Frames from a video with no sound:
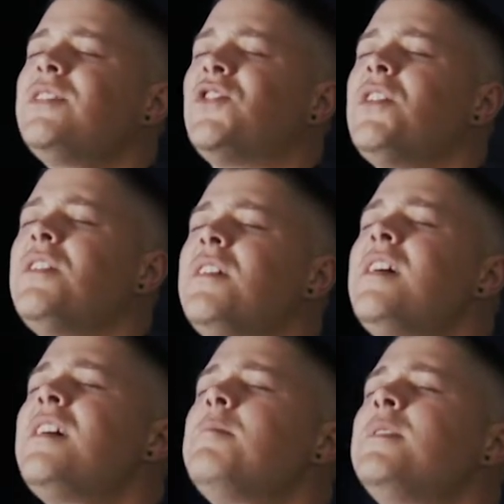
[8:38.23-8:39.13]

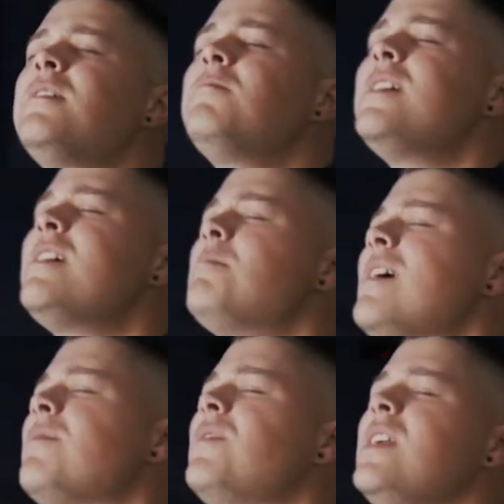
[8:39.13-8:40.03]
summit where
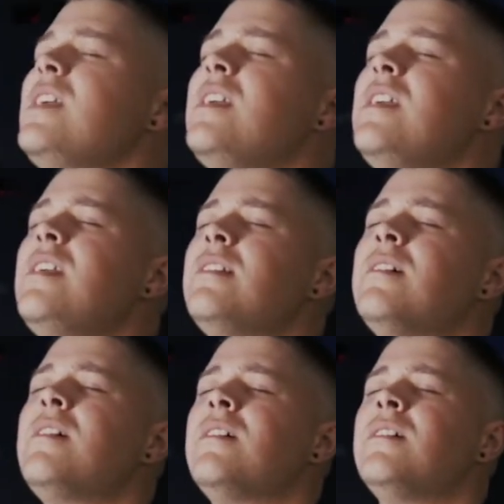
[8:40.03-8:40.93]
my feet
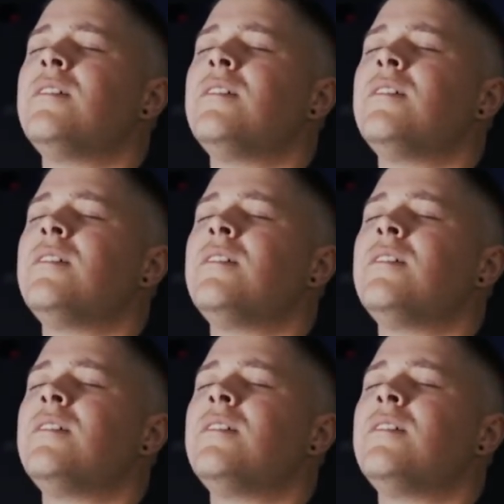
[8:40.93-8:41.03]
are.